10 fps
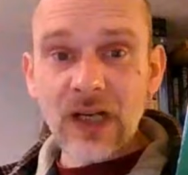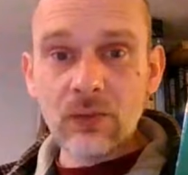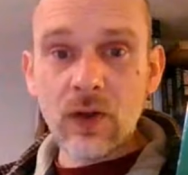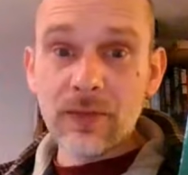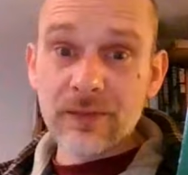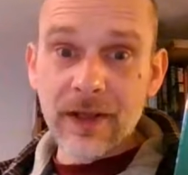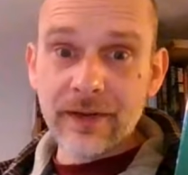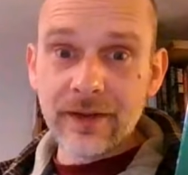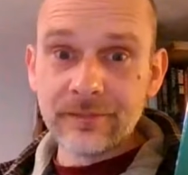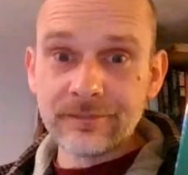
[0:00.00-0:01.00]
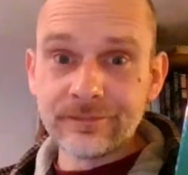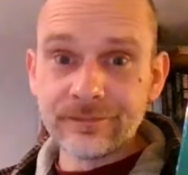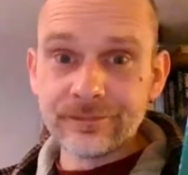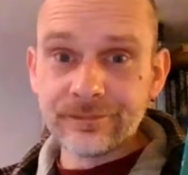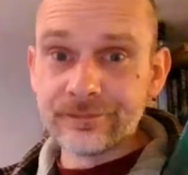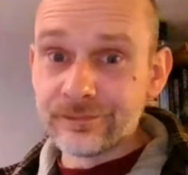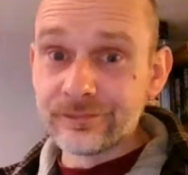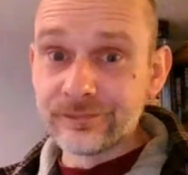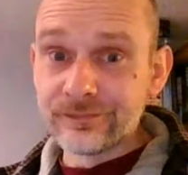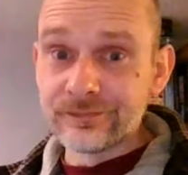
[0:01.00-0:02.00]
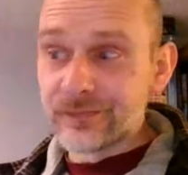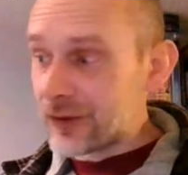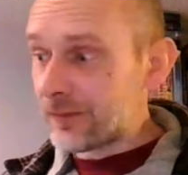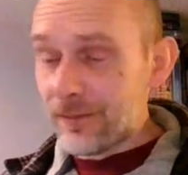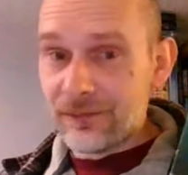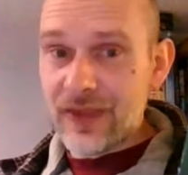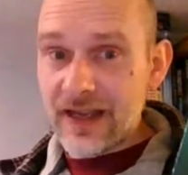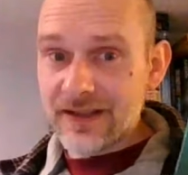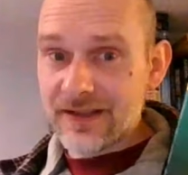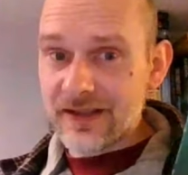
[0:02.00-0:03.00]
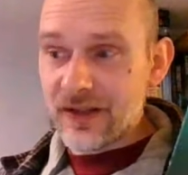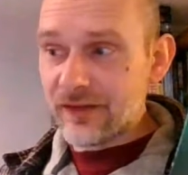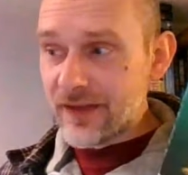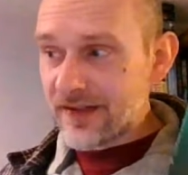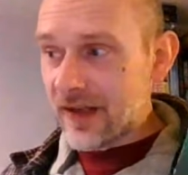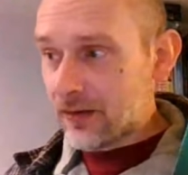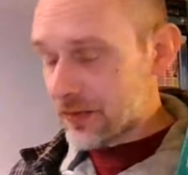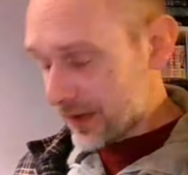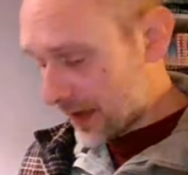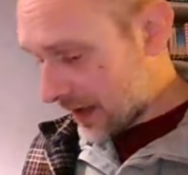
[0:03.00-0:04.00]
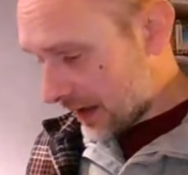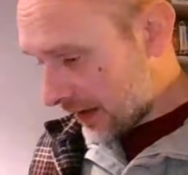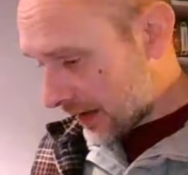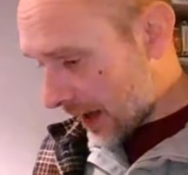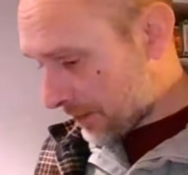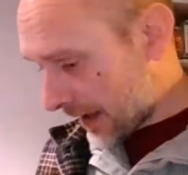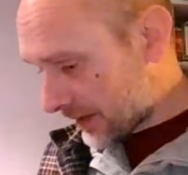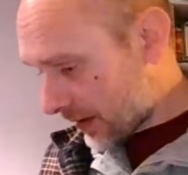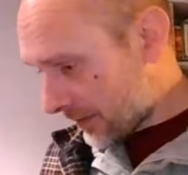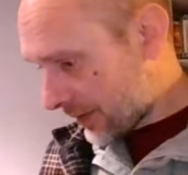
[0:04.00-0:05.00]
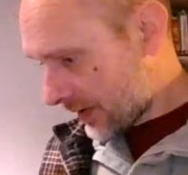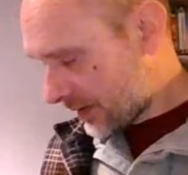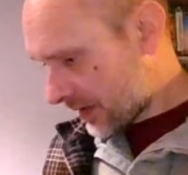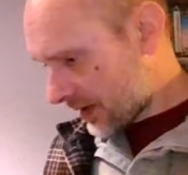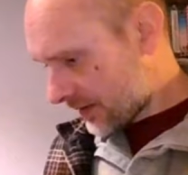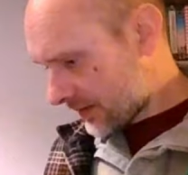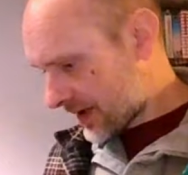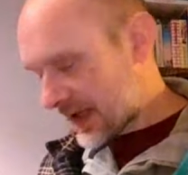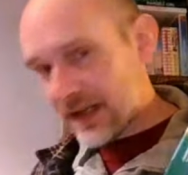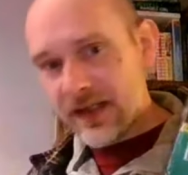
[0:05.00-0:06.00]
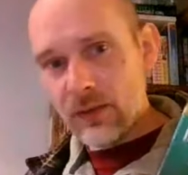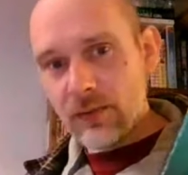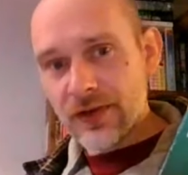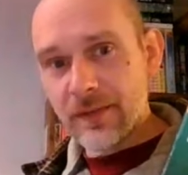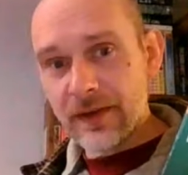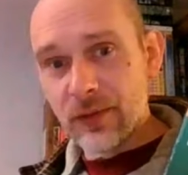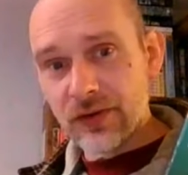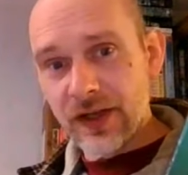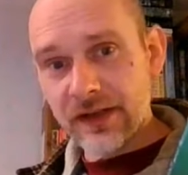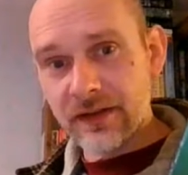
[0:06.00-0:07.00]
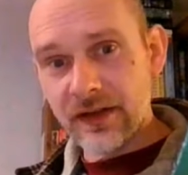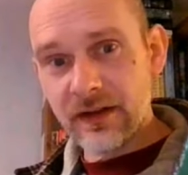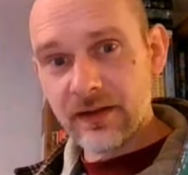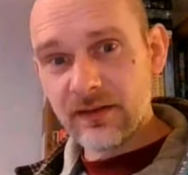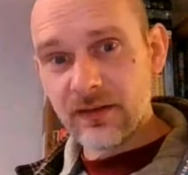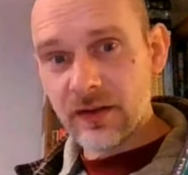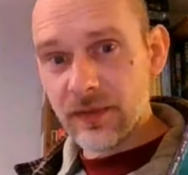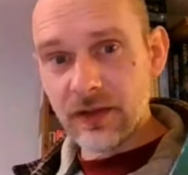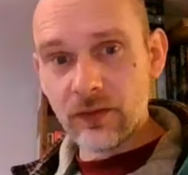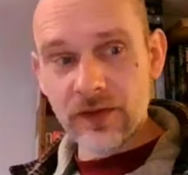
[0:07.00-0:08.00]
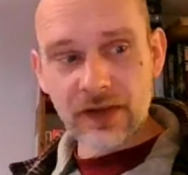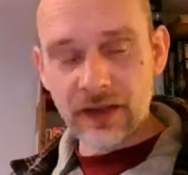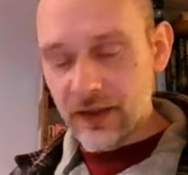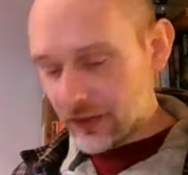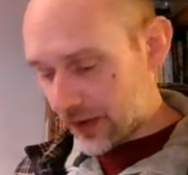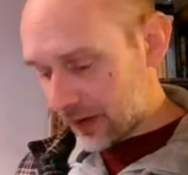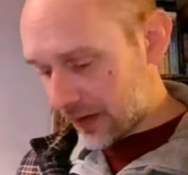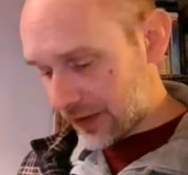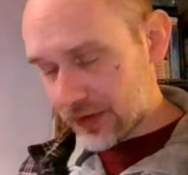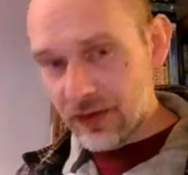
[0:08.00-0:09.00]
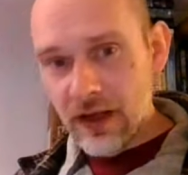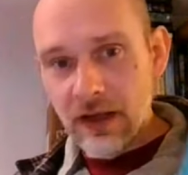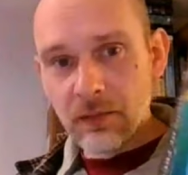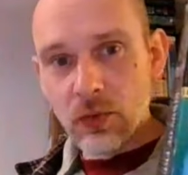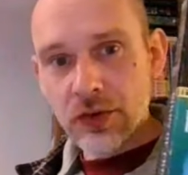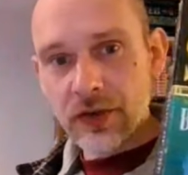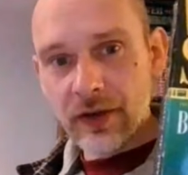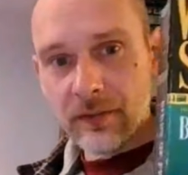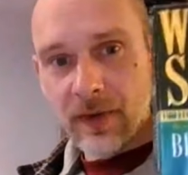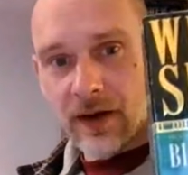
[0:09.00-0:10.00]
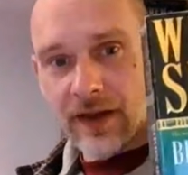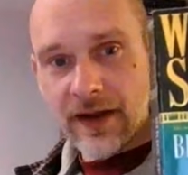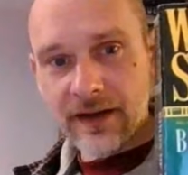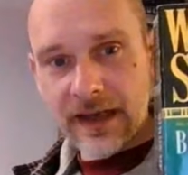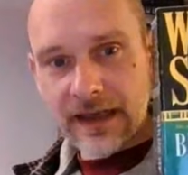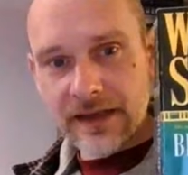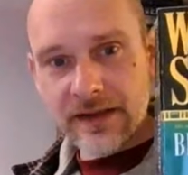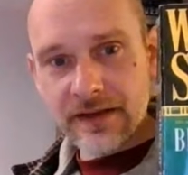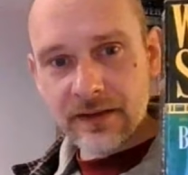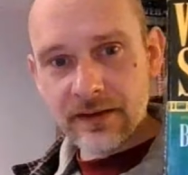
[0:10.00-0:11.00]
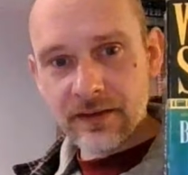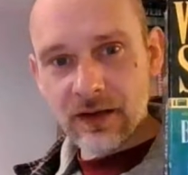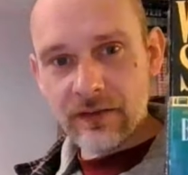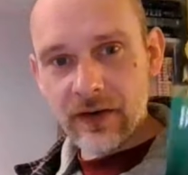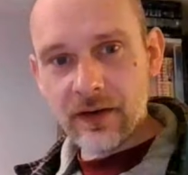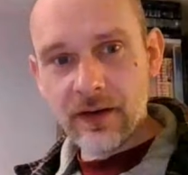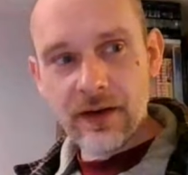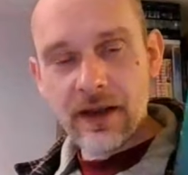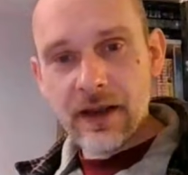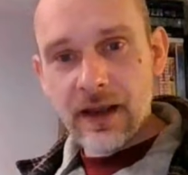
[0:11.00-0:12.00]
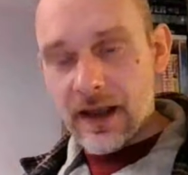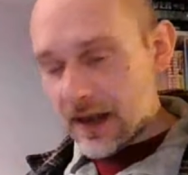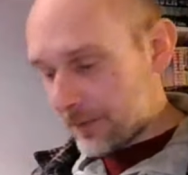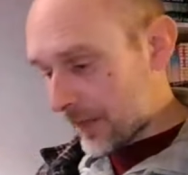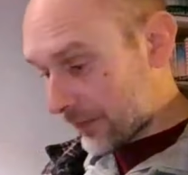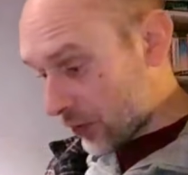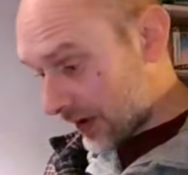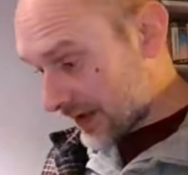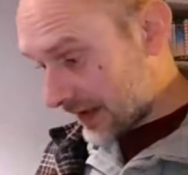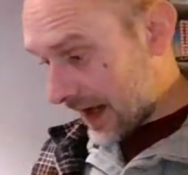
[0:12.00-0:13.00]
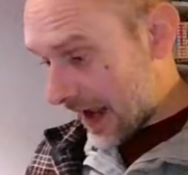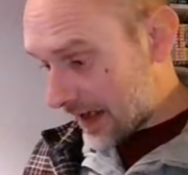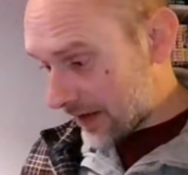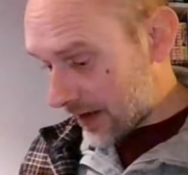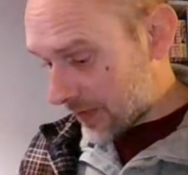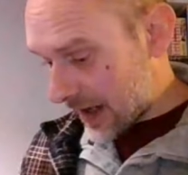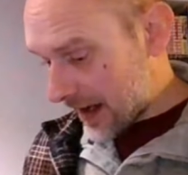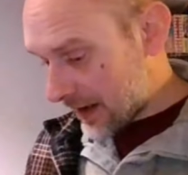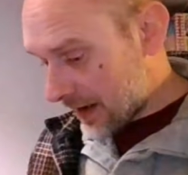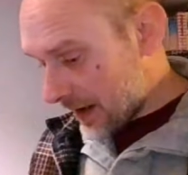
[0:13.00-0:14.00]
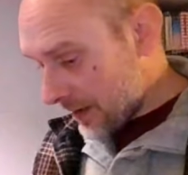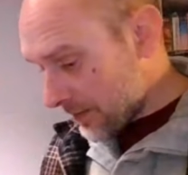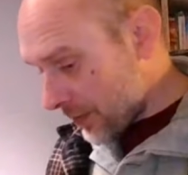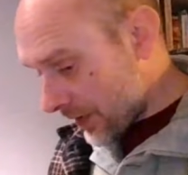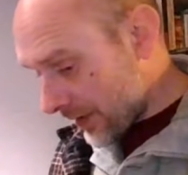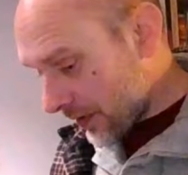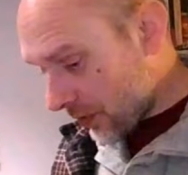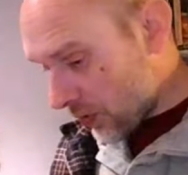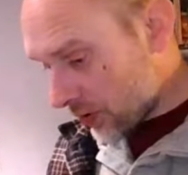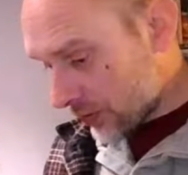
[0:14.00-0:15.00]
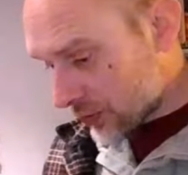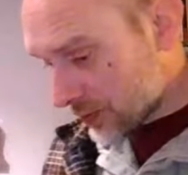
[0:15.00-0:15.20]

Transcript: Wilbur Smith. You know, that's the stuff that sells. I picked up 60 Wilbur Smith books yesterday, so somebody had obviously cleared out a collection. Most of them are that 80s cover. I've not listed any of them yet, but all of those